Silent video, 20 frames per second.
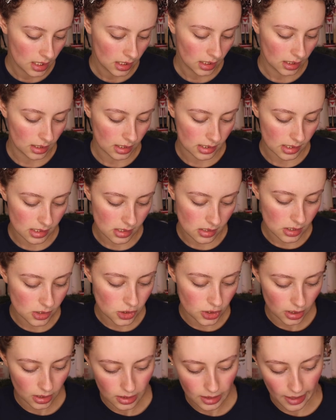And this is in the
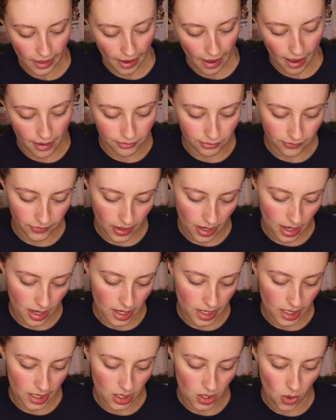shade
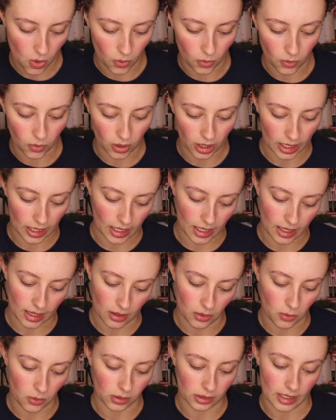Cafe au
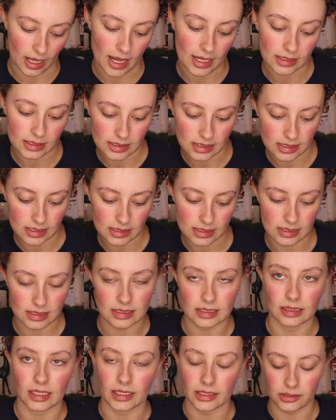Lait
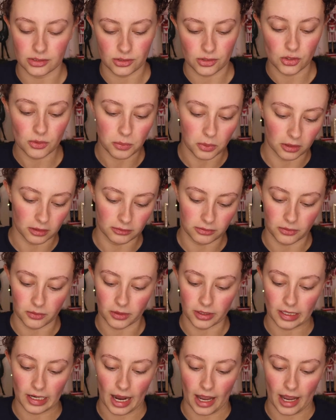Light 2.4.